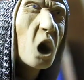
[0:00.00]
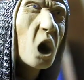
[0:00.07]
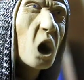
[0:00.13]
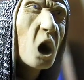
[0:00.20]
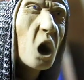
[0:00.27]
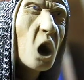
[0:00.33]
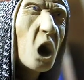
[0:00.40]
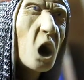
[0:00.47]

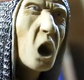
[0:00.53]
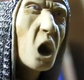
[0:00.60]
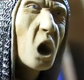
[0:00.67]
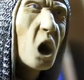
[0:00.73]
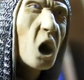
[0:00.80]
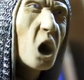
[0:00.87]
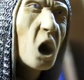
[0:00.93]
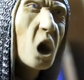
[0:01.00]
I'm going to
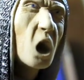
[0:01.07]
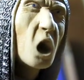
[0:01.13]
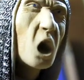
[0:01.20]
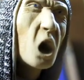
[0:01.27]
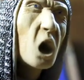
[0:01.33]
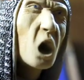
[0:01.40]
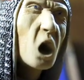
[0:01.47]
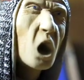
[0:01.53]
paint the
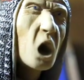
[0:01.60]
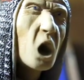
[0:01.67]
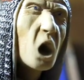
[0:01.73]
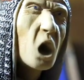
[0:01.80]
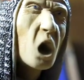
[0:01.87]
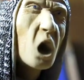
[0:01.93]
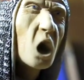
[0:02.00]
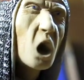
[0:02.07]
highlights.
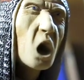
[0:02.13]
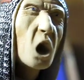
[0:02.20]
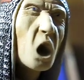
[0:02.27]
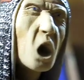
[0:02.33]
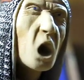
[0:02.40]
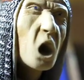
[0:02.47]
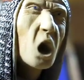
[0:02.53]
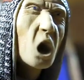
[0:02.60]
The
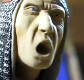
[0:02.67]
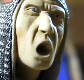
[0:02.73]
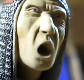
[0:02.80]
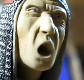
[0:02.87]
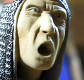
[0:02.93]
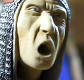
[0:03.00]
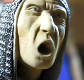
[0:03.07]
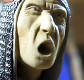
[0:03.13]
highlights will be
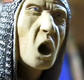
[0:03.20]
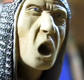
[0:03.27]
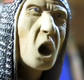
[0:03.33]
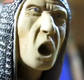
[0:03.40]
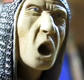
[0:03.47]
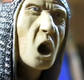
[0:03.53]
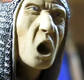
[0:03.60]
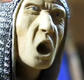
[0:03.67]

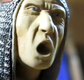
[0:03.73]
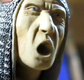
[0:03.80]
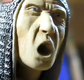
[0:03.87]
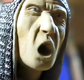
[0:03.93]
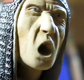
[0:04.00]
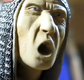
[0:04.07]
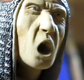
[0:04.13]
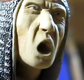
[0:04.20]
um,
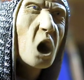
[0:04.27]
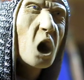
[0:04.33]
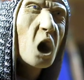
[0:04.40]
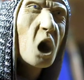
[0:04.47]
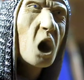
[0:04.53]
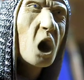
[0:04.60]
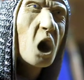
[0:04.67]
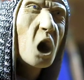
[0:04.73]
painted
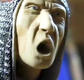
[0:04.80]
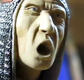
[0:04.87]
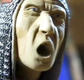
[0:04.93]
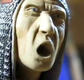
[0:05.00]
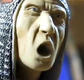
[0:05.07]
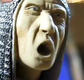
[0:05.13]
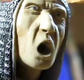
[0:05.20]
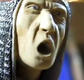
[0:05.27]
onto
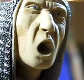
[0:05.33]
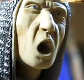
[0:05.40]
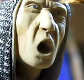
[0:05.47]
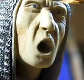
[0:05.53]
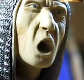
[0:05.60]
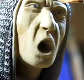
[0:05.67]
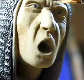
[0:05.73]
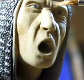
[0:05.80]

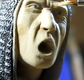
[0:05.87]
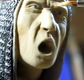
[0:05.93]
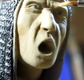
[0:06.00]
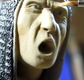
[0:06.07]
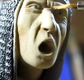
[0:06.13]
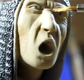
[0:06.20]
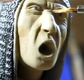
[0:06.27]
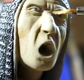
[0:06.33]
the
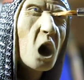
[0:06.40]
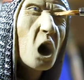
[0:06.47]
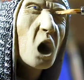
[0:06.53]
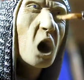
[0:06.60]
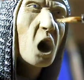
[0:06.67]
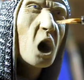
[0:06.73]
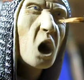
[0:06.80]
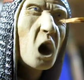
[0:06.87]
man's
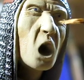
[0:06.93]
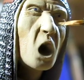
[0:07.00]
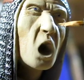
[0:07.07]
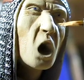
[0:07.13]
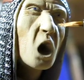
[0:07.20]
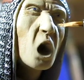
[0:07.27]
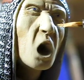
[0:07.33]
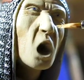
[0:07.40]
bridge of
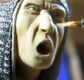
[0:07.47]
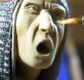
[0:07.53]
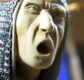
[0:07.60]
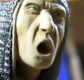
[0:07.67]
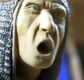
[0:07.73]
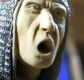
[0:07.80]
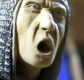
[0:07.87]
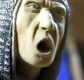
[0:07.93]
his
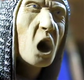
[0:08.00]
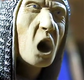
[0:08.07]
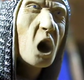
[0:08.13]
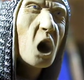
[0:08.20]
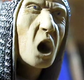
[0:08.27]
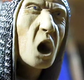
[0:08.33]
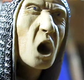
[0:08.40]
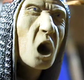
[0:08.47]
nose,
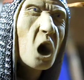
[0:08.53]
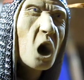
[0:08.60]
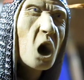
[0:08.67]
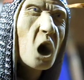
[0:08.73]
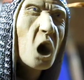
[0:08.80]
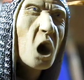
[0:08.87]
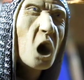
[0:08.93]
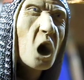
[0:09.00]

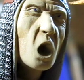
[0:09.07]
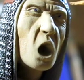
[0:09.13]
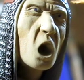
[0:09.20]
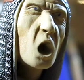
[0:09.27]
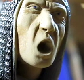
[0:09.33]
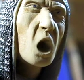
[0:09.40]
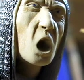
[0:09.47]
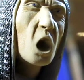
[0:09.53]
the
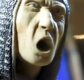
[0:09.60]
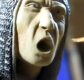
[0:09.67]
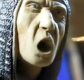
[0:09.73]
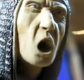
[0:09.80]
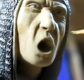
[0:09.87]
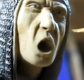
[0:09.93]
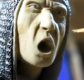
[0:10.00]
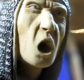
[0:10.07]
forehead,
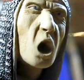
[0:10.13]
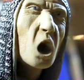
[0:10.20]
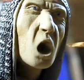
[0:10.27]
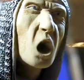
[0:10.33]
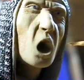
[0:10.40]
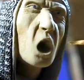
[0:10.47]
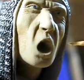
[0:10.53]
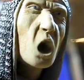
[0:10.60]

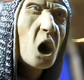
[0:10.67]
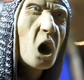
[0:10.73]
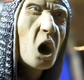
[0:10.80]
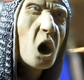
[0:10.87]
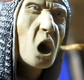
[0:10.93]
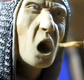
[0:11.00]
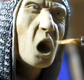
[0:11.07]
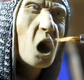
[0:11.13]
the
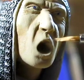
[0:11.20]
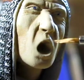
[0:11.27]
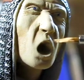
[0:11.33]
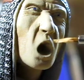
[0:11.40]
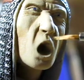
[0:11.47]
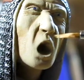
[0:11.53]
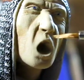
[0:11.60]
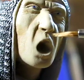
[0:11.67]
cheeks,
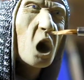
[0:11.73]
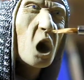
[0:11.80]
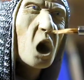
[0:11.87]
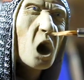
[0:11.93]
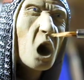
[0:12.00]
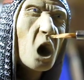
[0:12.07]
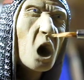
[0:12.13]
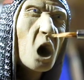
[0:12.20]

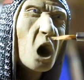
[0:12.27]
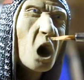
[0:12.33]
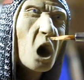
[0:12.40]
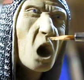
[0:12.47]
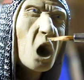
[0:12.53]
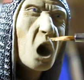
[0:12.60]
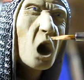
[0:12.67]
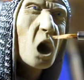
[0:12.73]
the lower
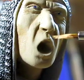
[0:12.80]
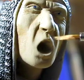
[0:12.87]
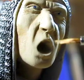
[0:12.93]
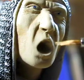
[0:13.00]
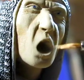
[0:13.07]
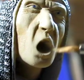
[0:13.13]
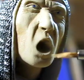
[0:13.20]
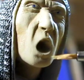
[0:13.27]
part of his
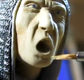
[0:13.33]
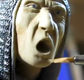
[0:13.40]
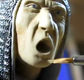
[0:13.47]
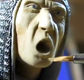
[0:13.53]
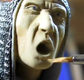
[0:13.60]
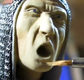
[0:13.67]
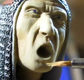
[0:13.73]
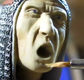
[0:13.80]
lip,
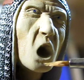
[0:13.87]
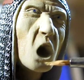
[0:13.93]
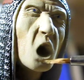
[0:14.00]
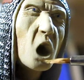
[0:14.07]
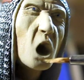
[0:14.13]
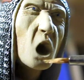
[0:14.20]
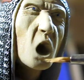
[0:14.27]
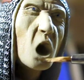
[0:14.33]
and just the
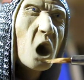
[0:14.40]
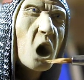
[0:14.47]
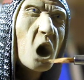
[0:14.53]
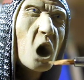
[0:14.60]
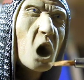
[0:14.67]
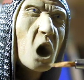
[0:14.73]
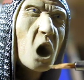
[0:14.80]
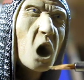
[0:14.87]
tip of
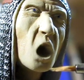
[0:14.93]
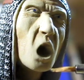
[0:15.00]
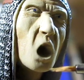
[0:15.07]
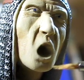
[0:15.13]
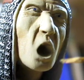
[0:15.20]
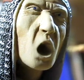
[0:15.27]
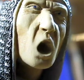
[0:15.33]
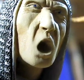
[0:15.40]
his uh,
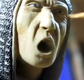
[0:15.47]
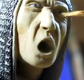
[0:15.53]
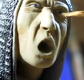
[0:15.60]
chin.